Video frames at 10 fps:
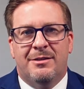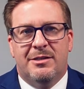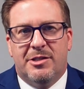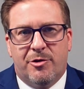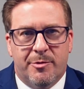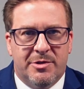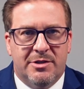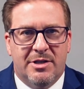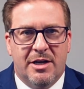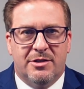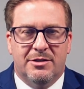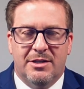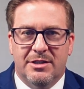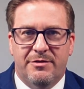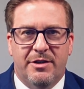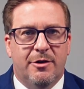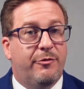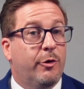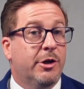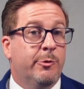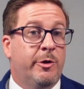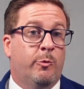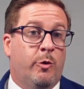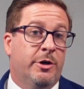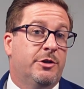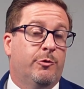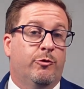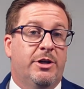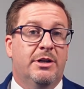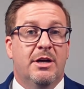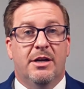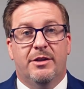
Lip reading: in the description section to this video for anyone wanting to read